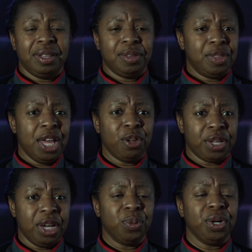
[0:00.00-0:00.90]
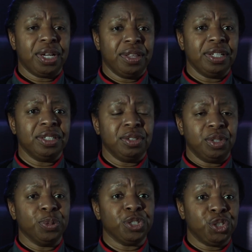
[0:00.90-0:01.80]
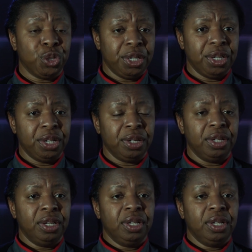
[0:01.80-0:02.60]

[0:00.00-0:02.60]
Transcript: the healthcare worker that, that was shot in her